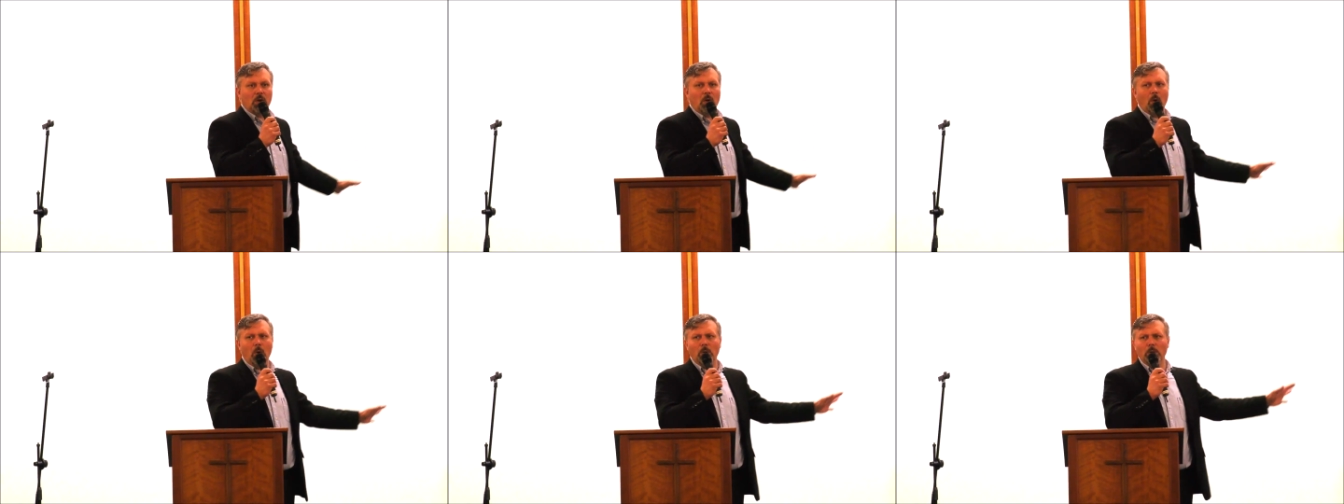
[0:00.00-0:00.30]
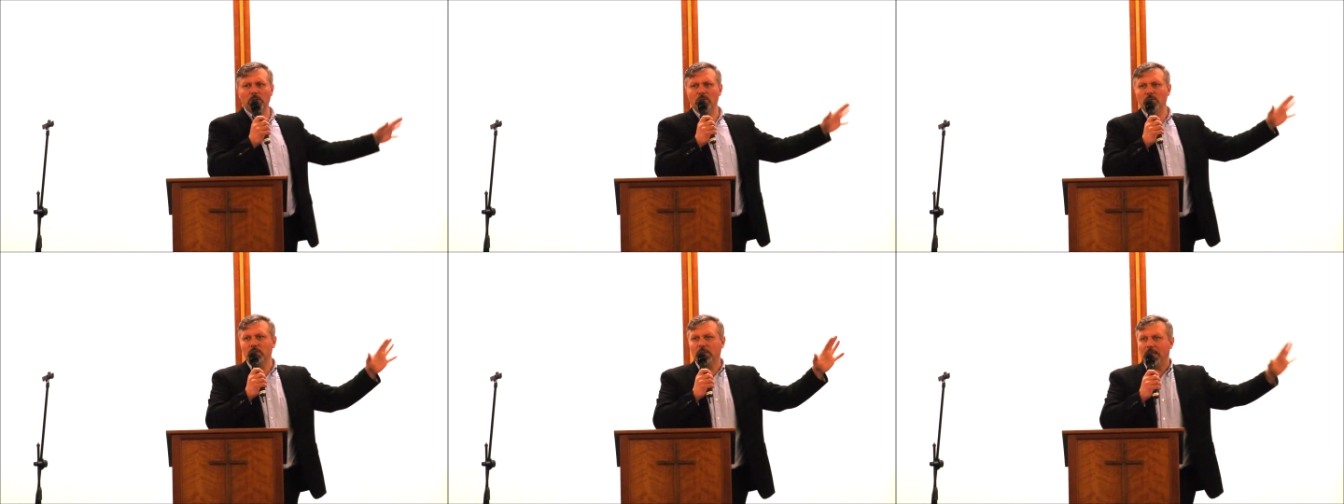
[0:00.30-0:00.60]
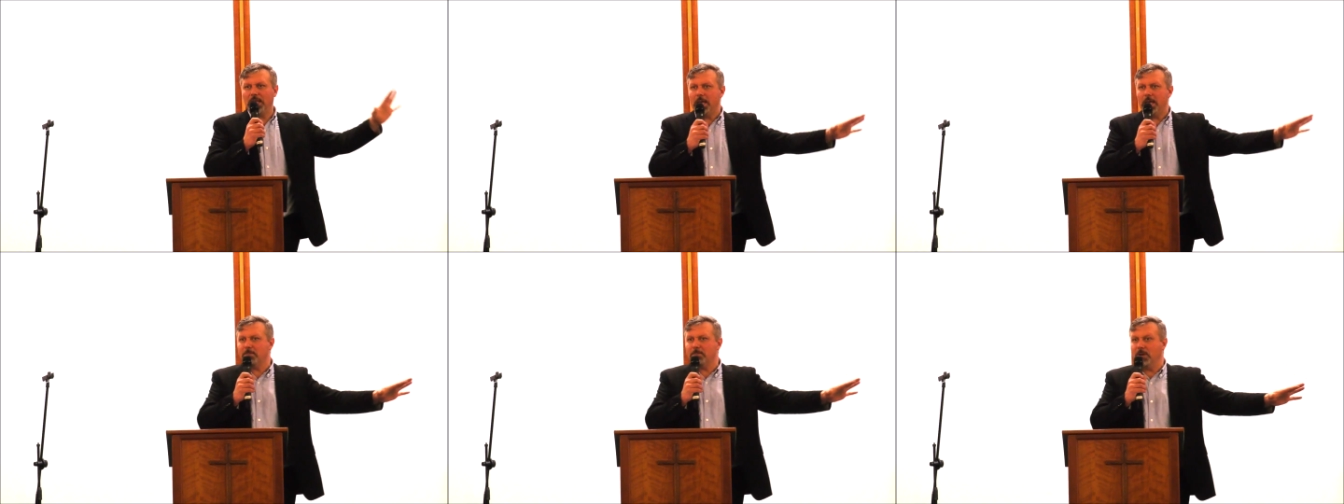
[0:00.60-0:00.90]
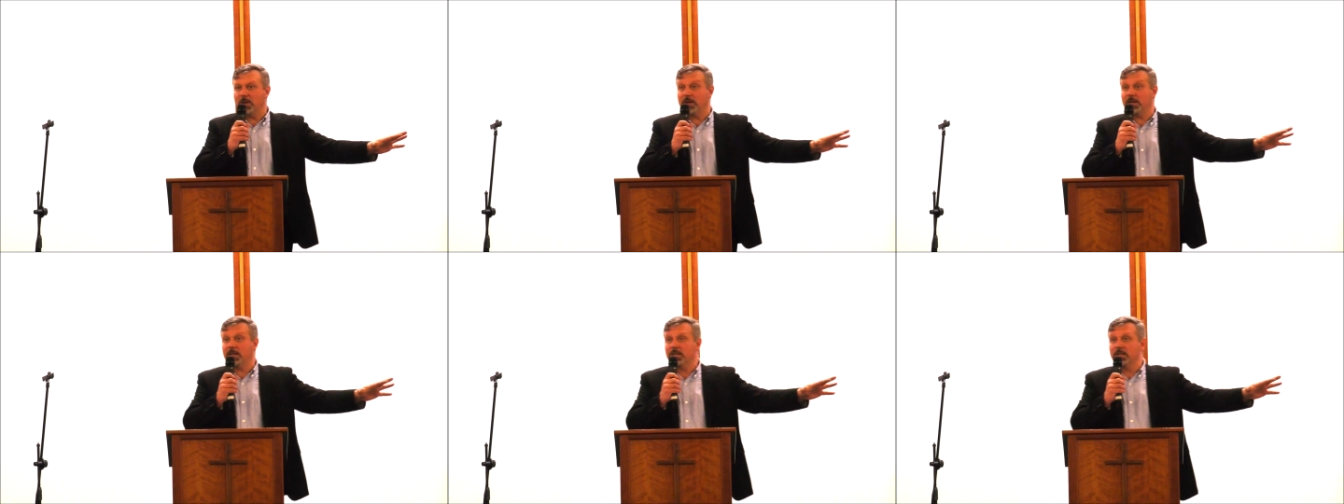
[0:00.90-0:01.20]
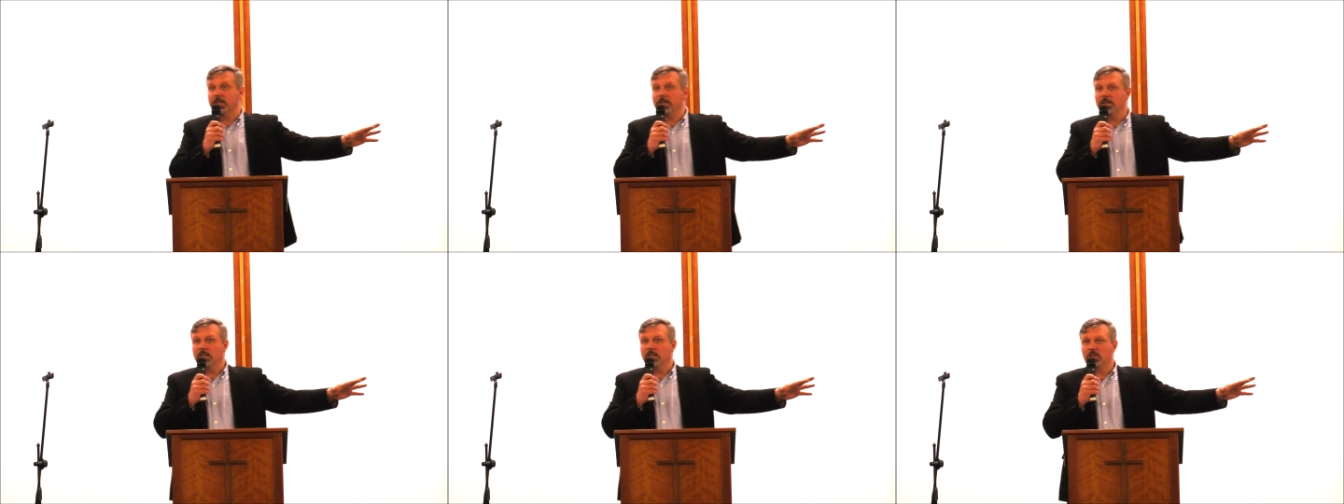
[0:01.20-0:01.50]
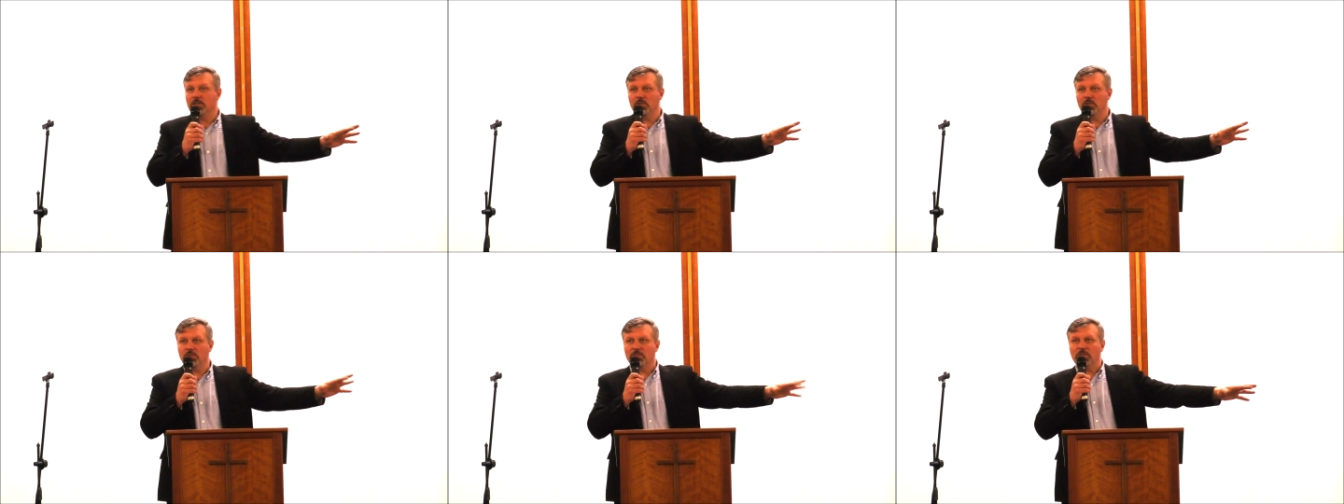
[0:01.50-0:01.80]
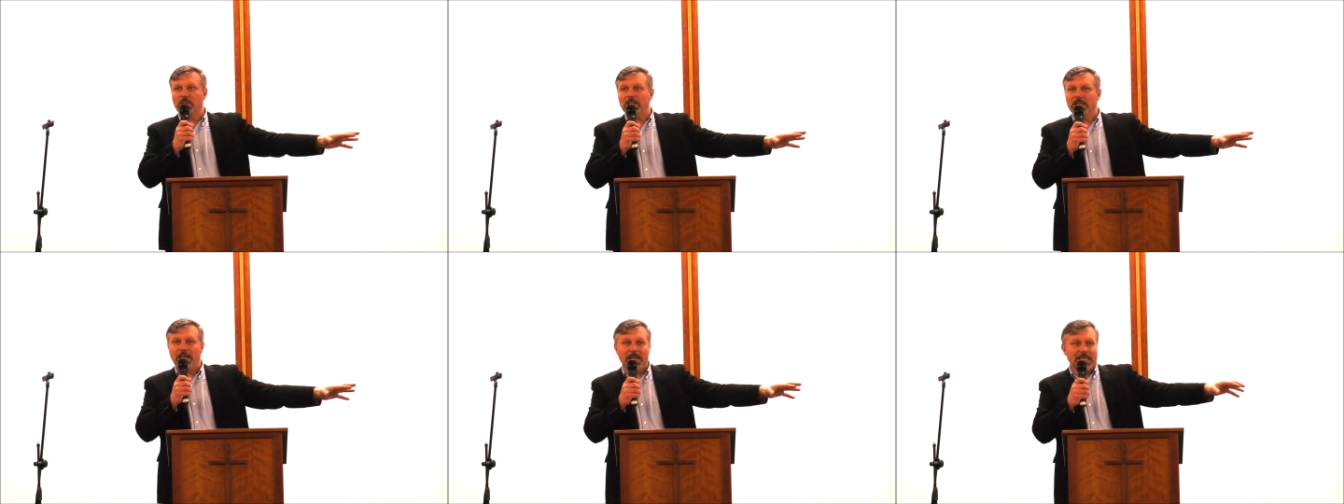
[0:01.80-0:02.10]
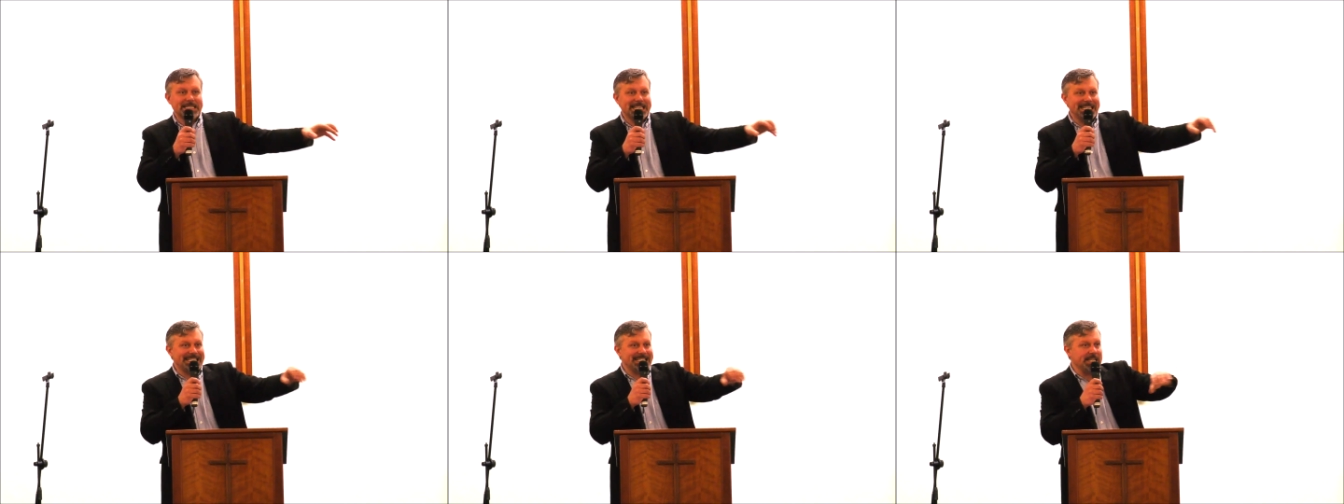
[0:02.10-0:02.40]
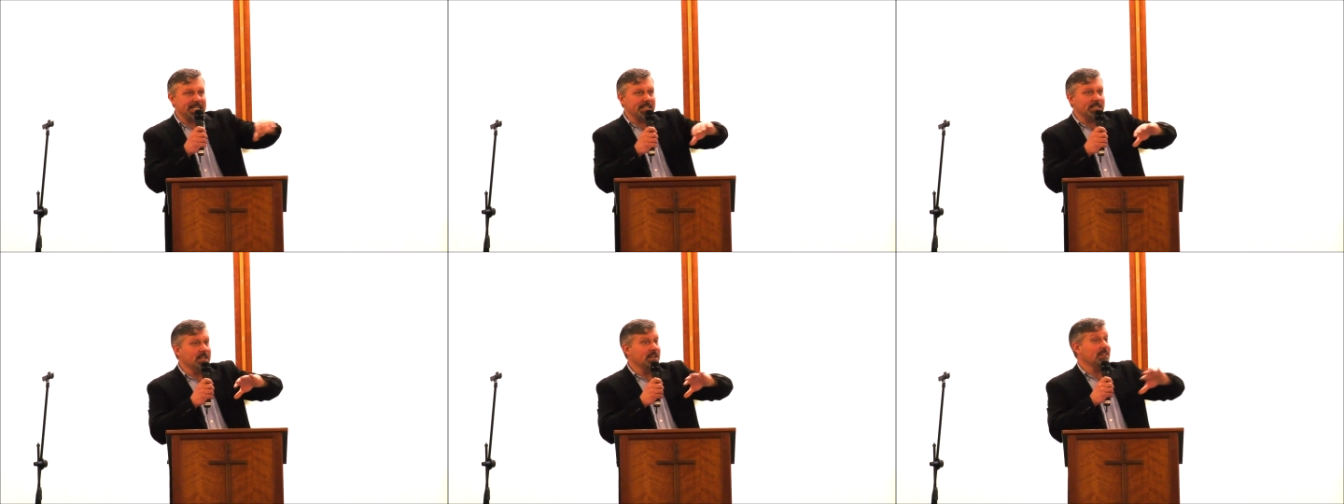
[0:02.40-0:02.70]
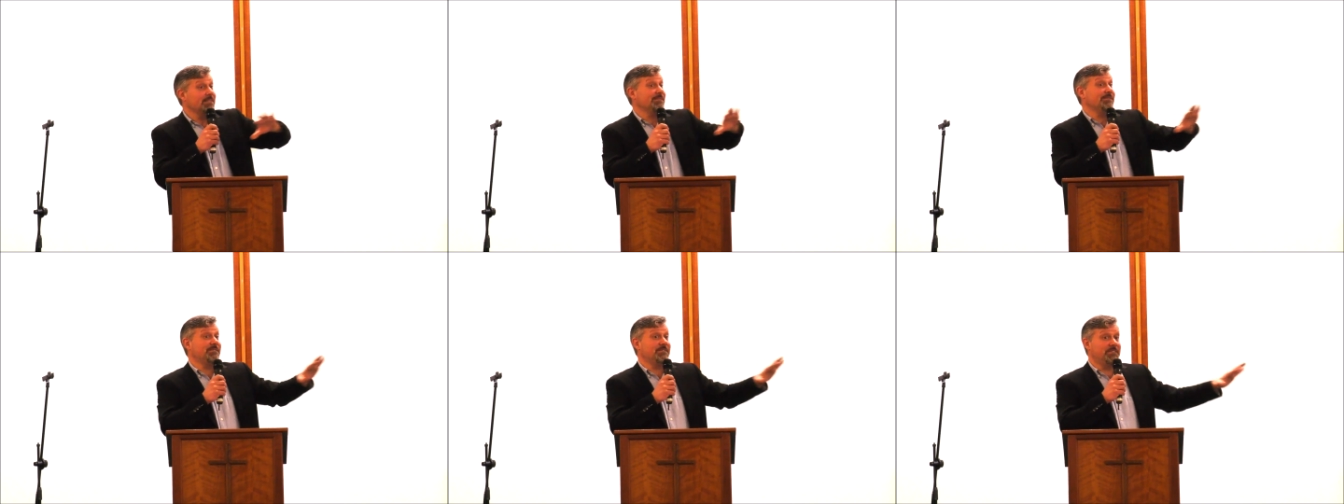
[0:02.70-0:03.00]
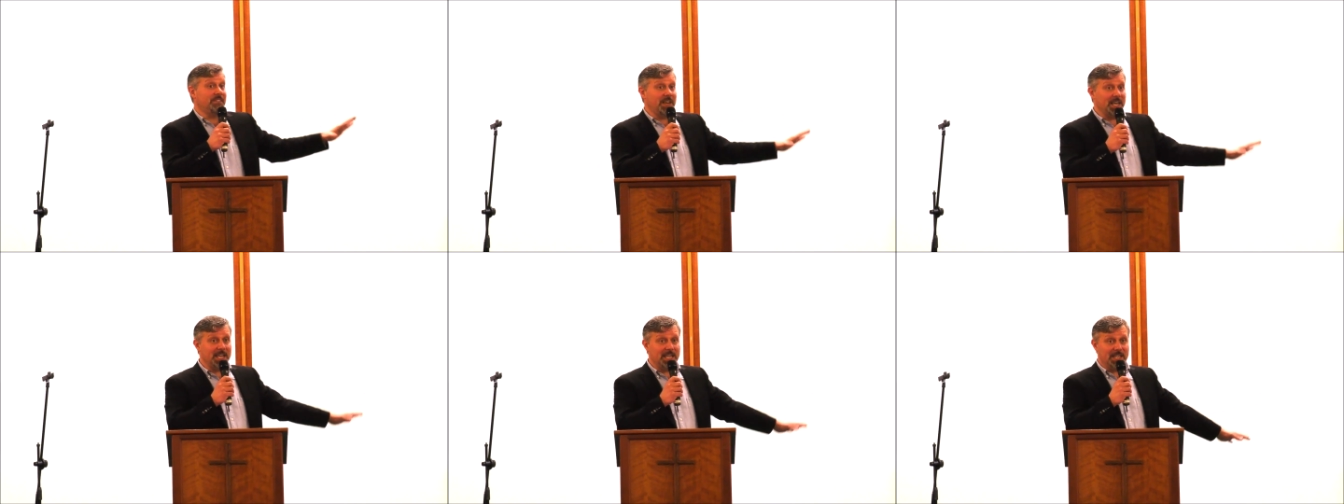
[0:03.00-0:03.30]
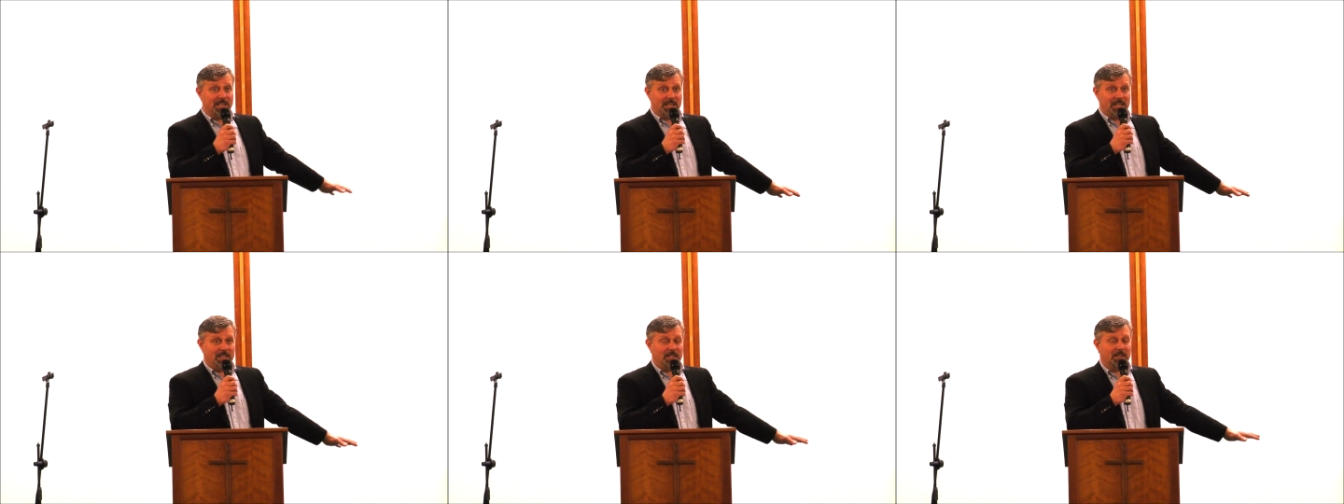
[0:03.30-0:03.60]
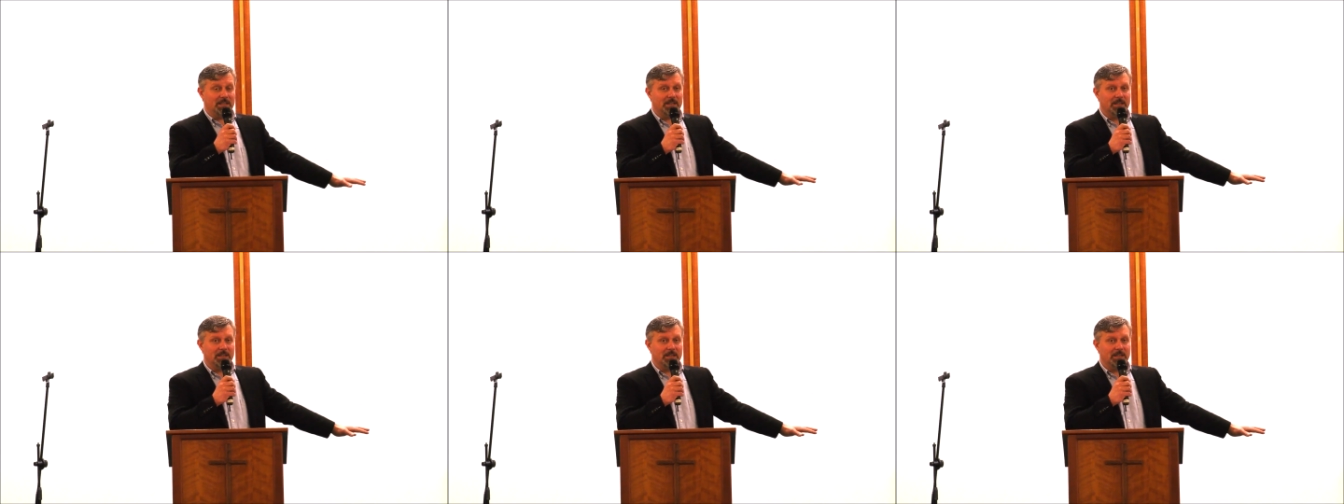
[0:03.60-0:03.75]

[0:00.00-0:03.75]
all your labor, you realize it's in vain.